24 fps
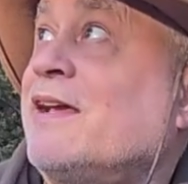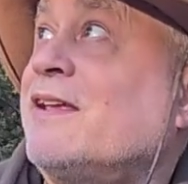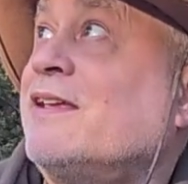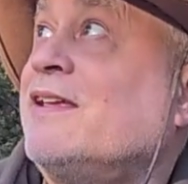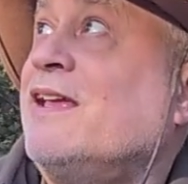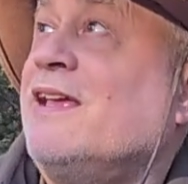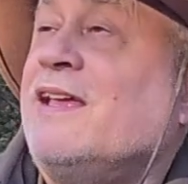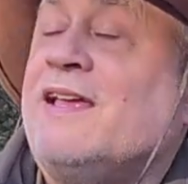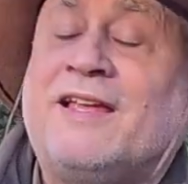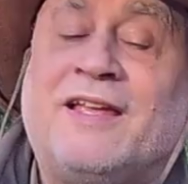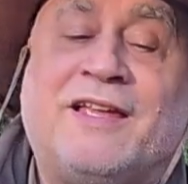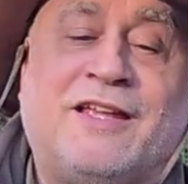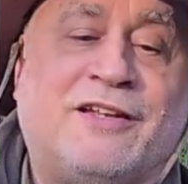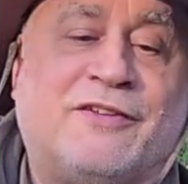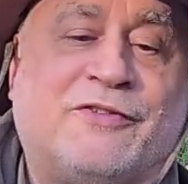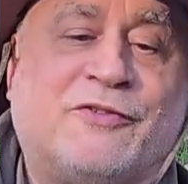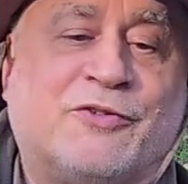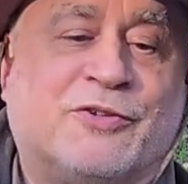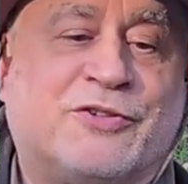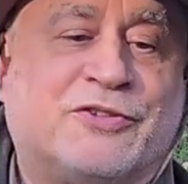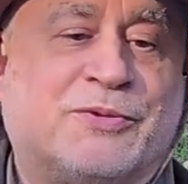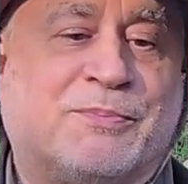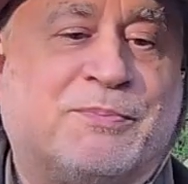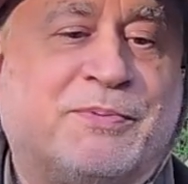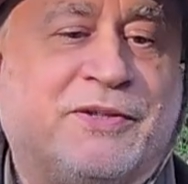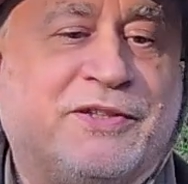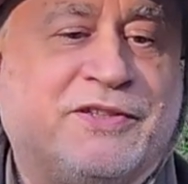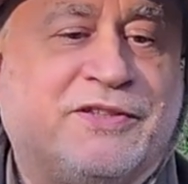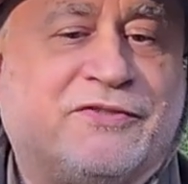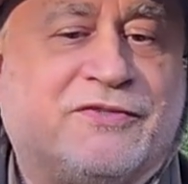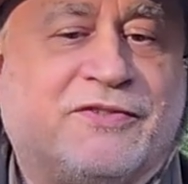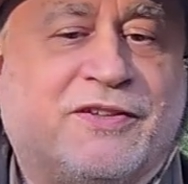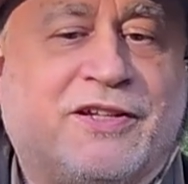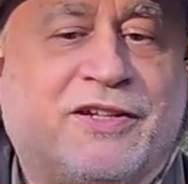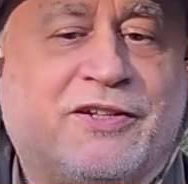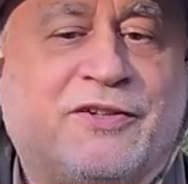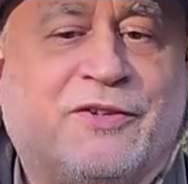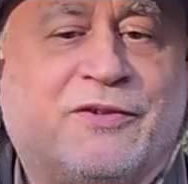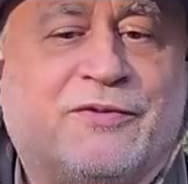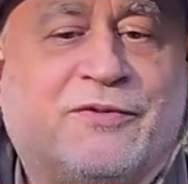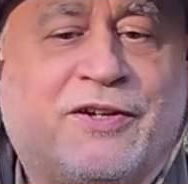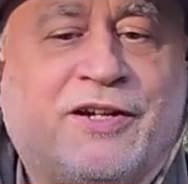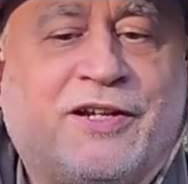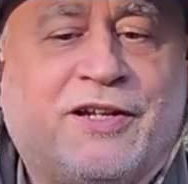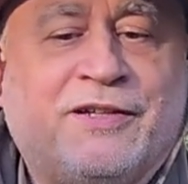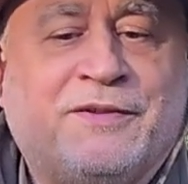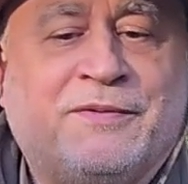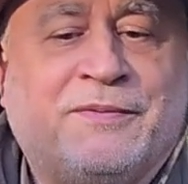And of course the plane's flying
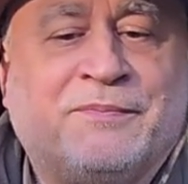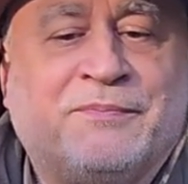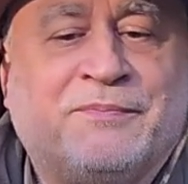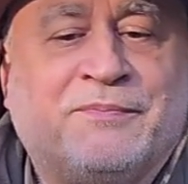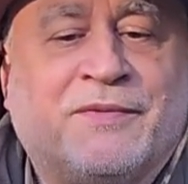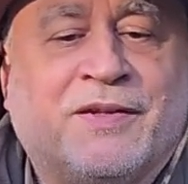overhead.